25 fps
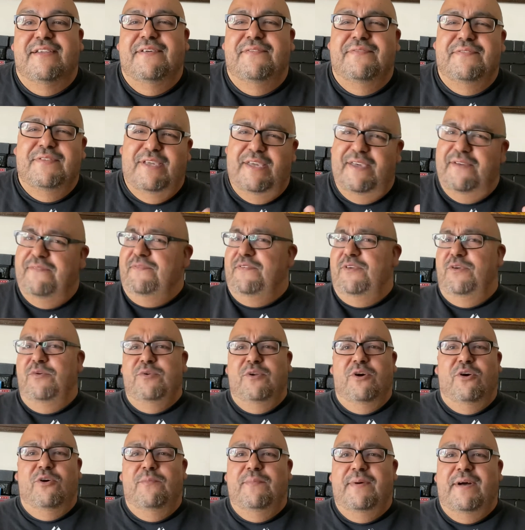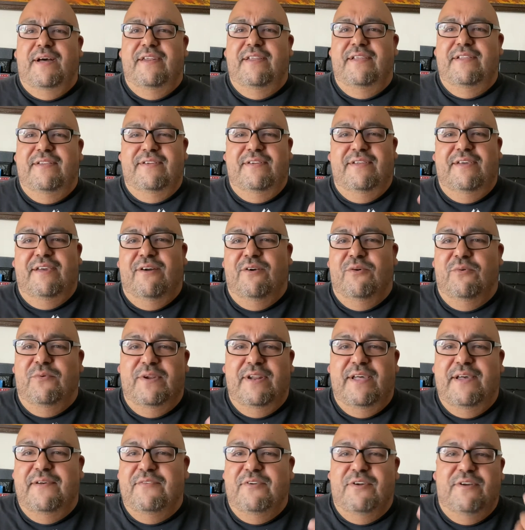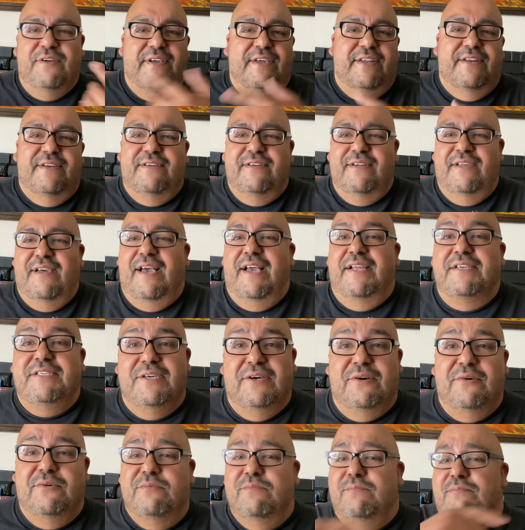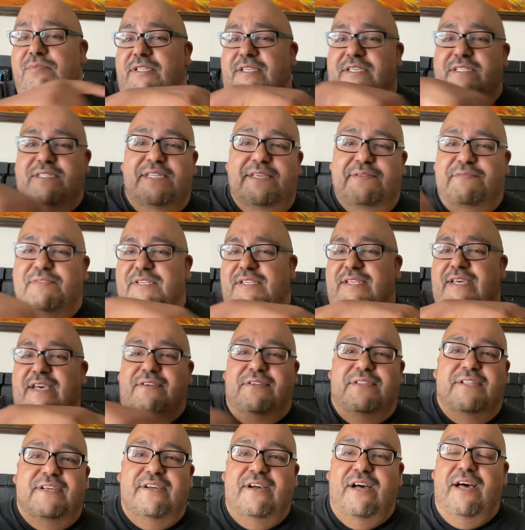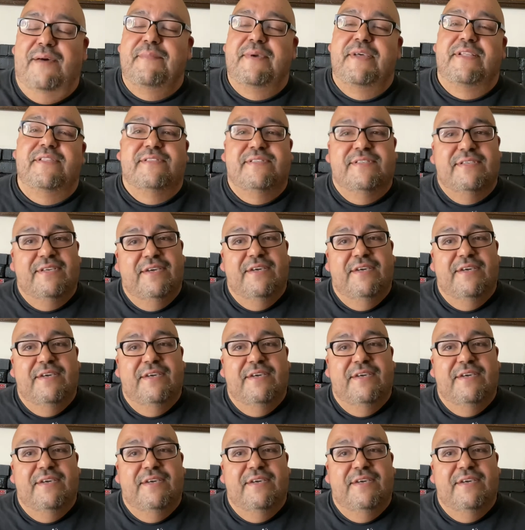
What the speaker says: If you know about it or whatever, and I don't, please leave it down in the comments.